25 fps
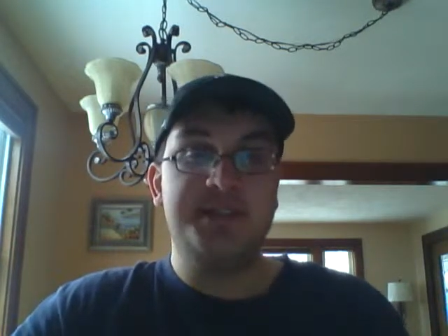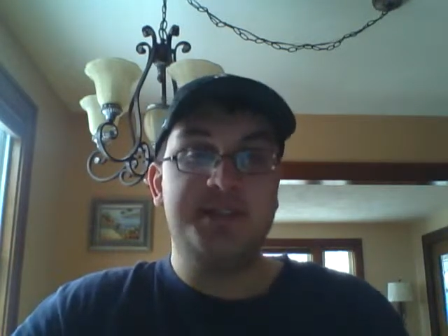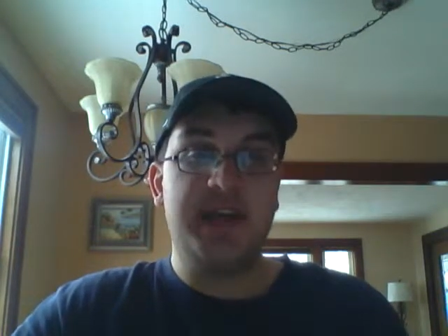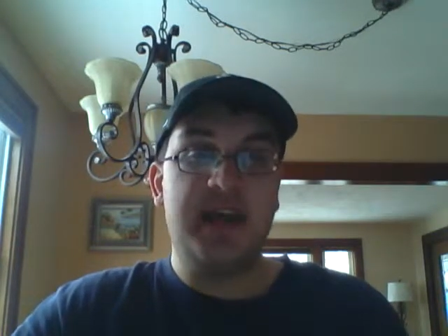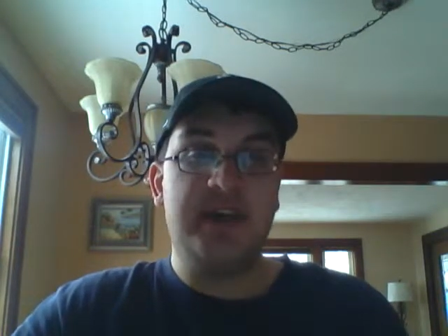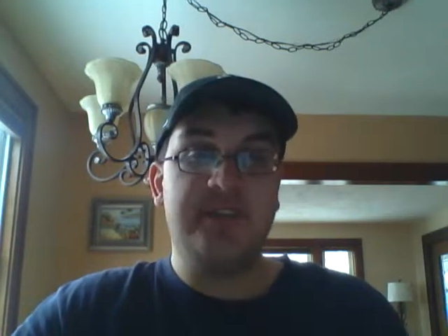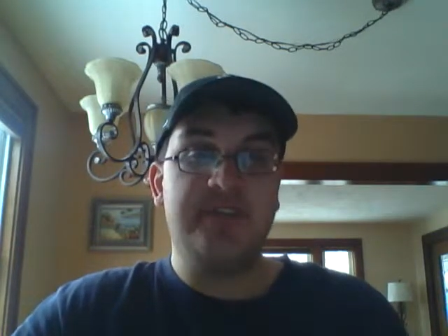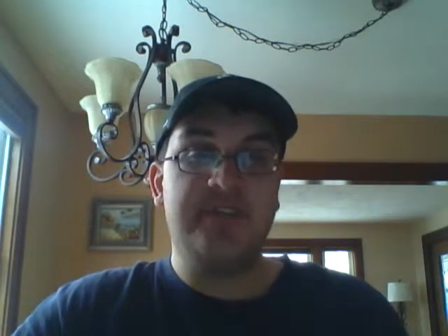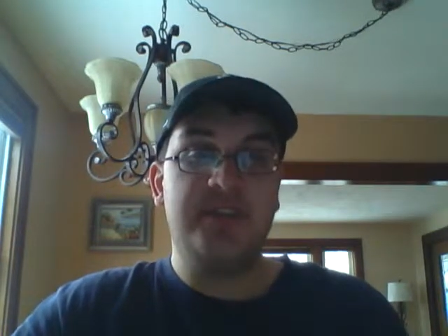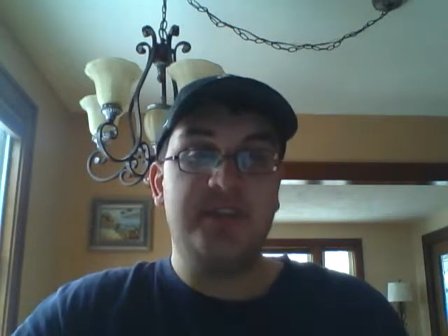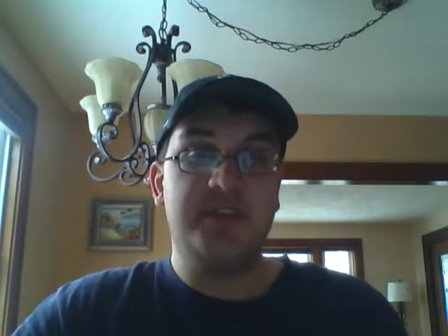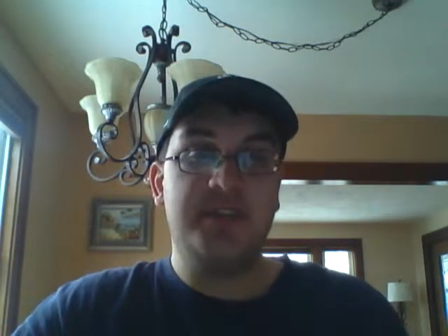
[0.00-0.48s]

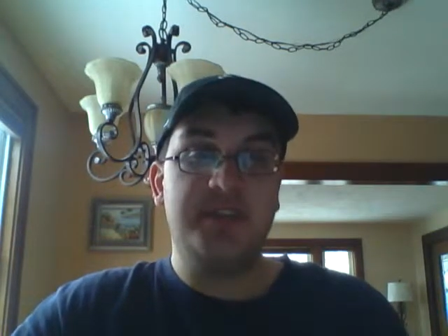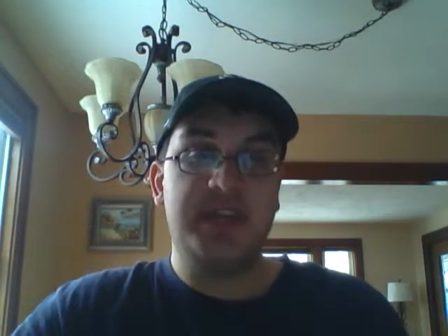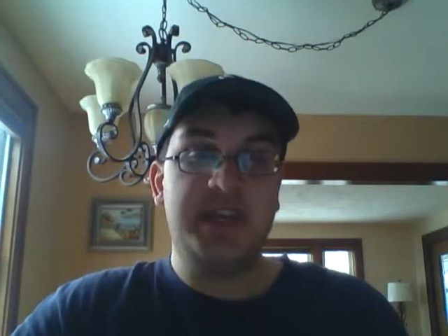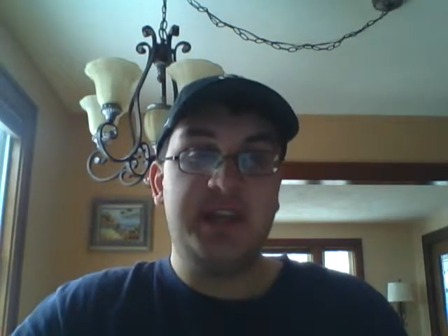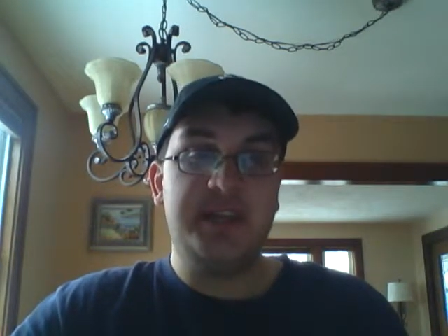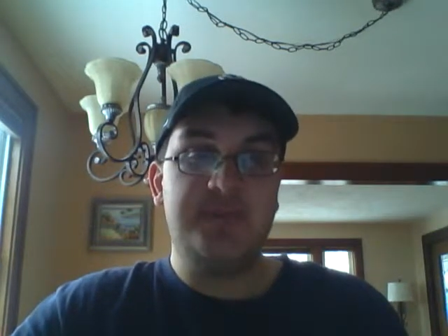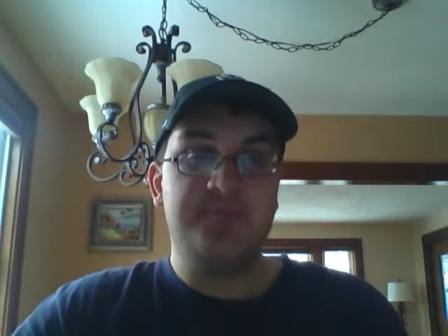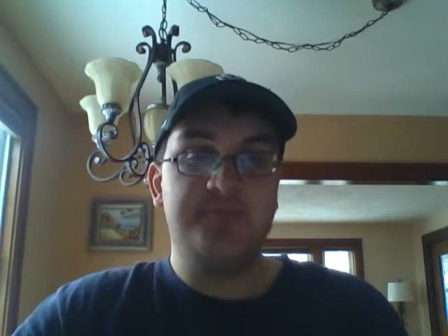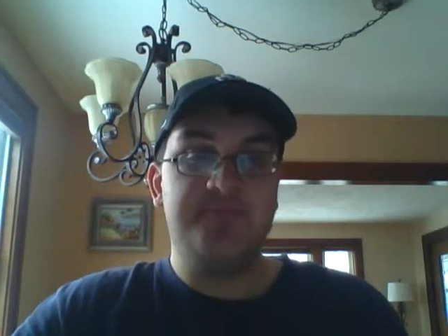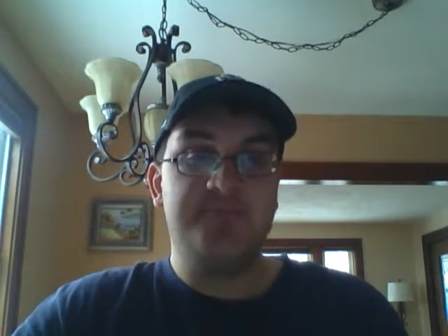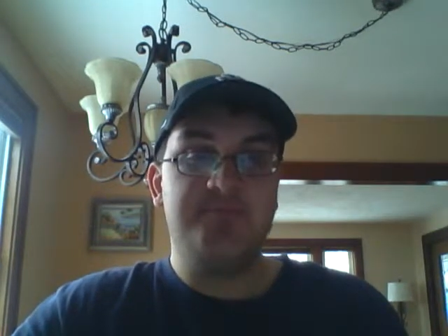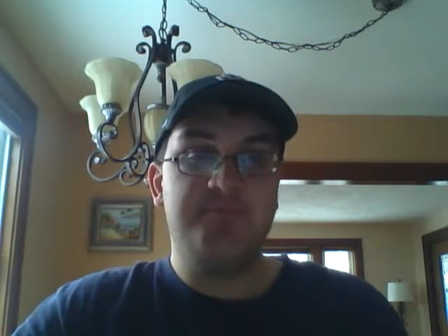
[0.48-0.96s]

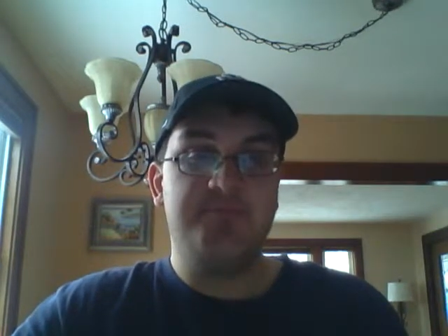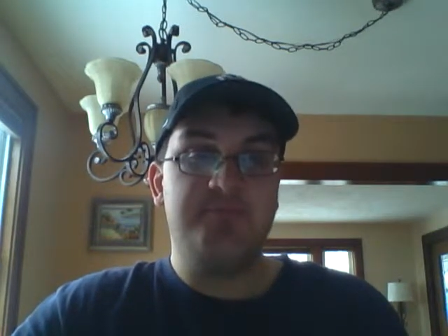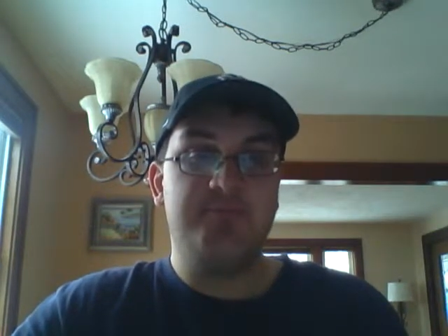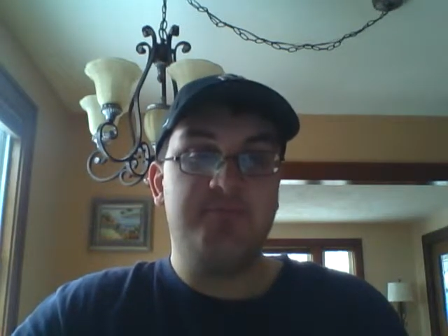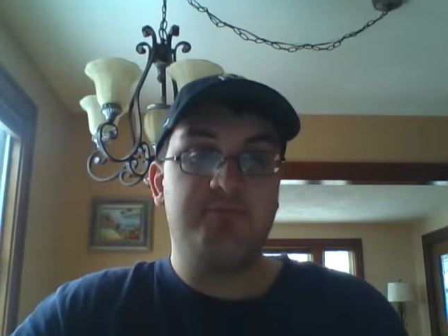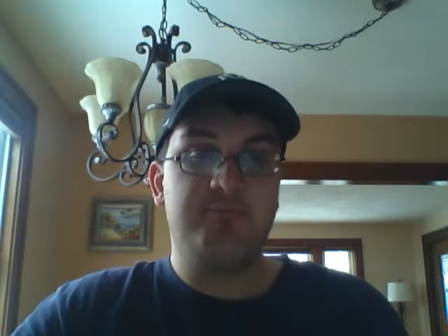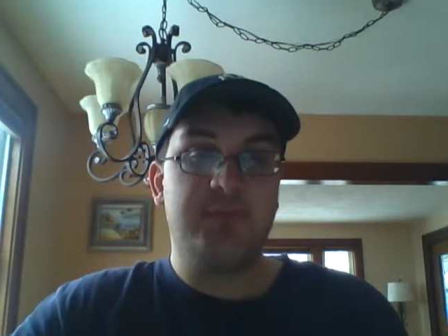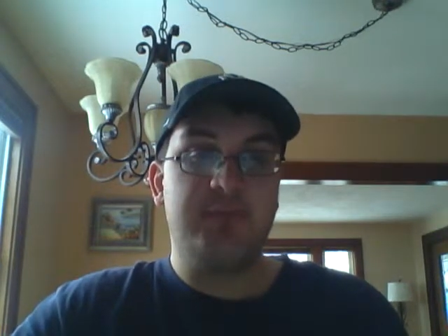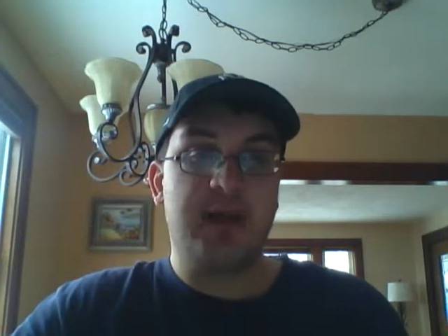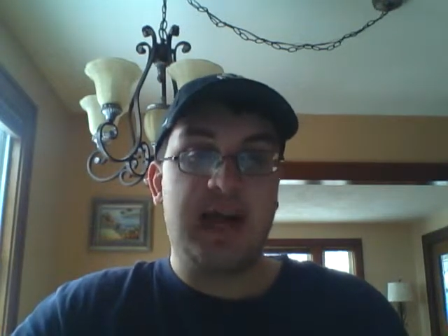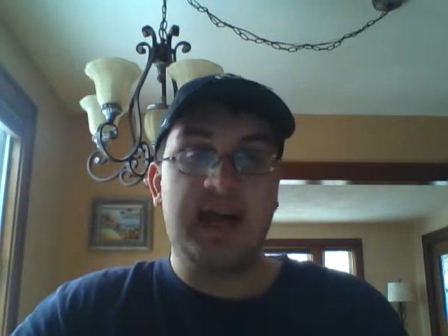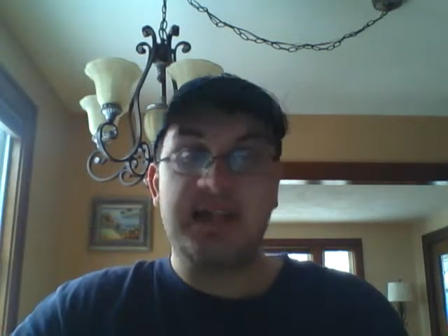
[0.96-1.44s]
definitely
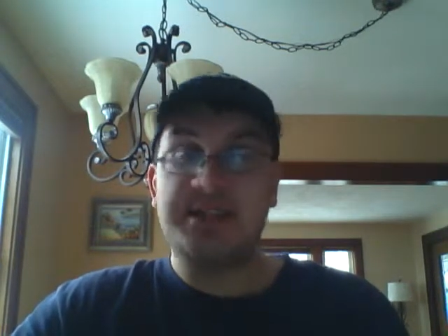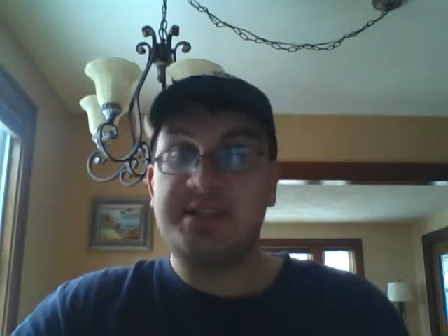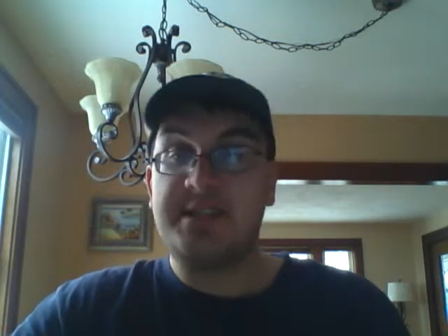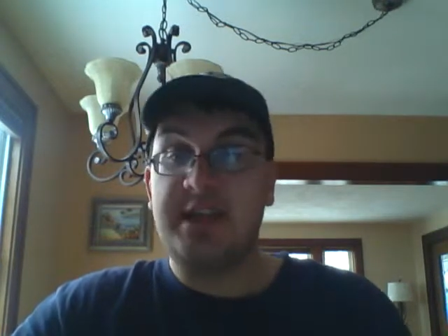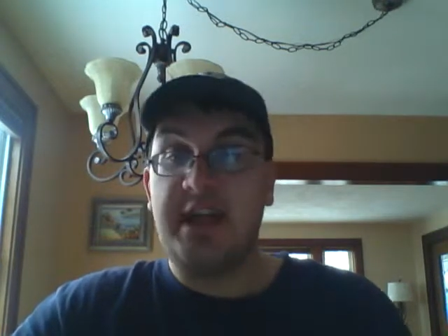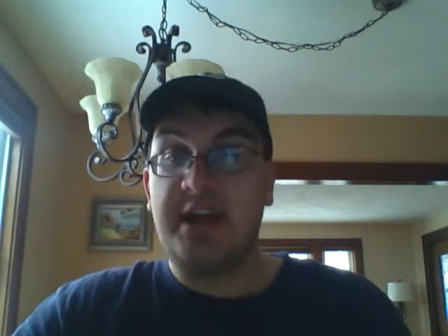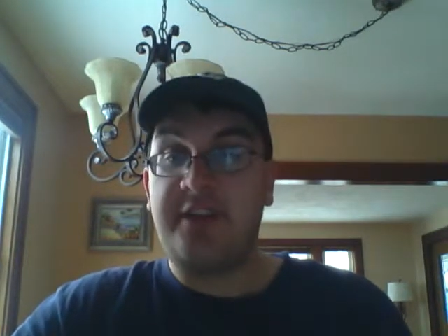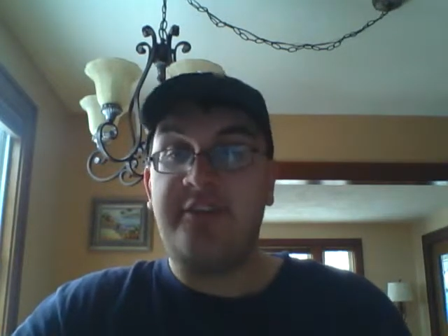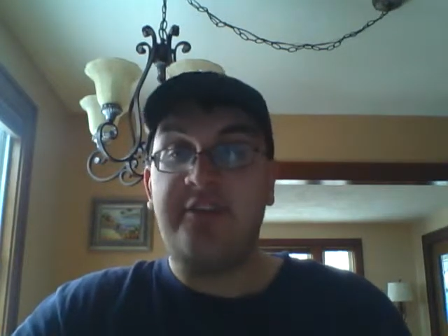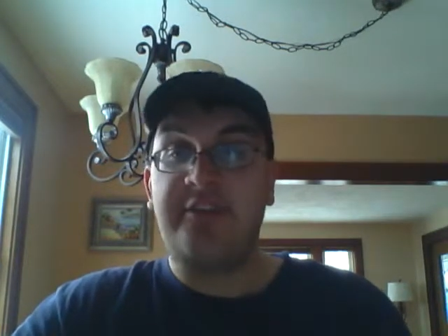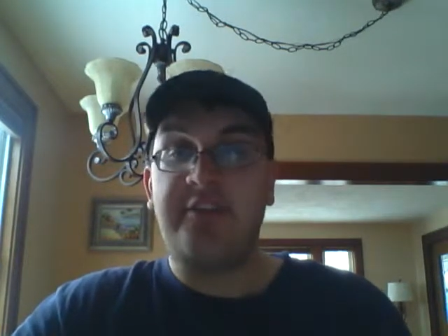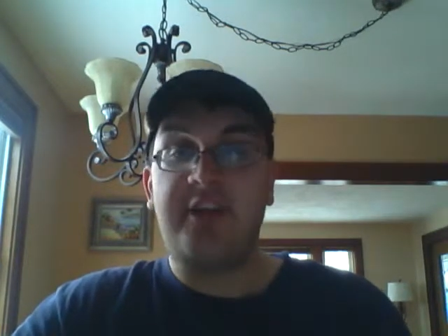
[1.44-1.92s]
has
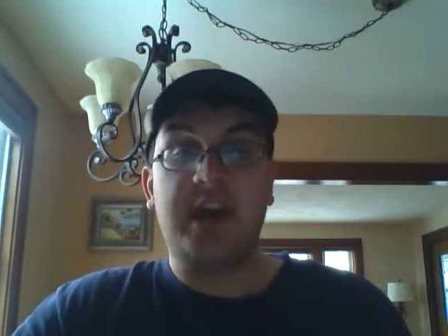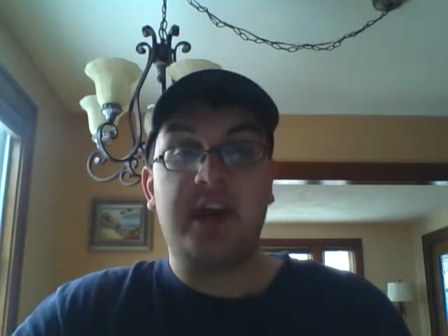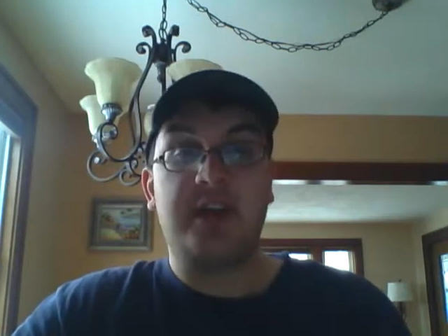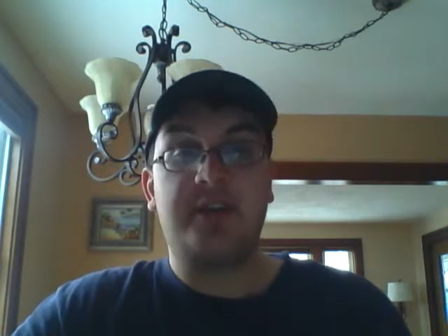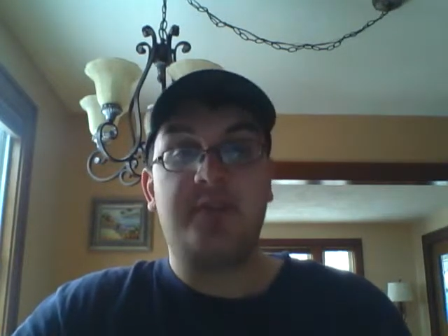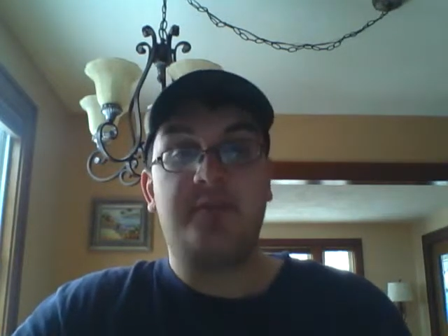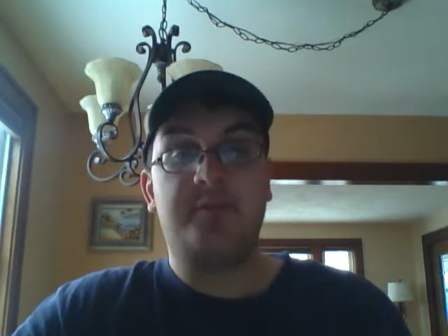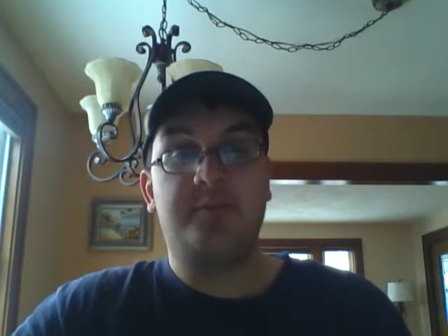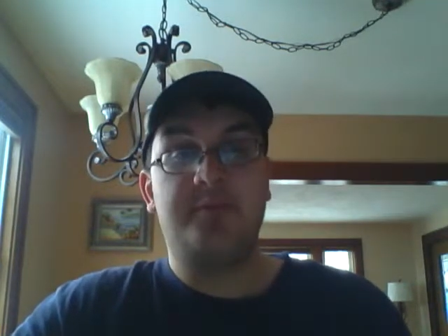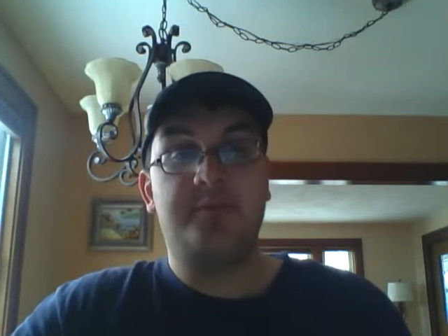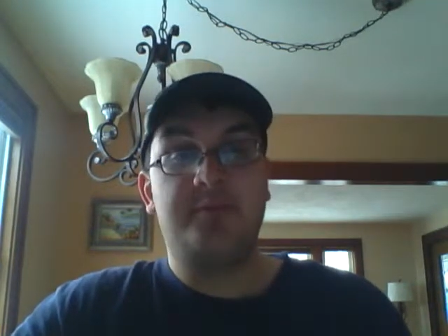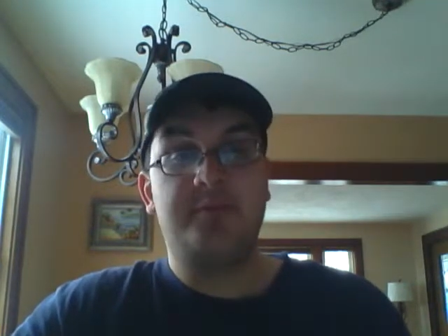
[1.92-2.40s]
that
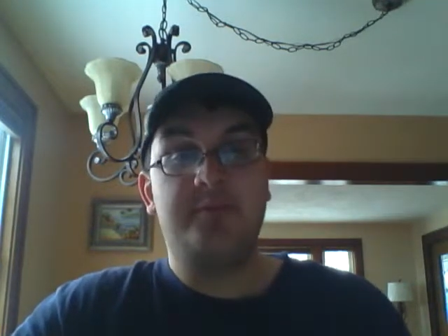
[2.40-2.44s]
effect.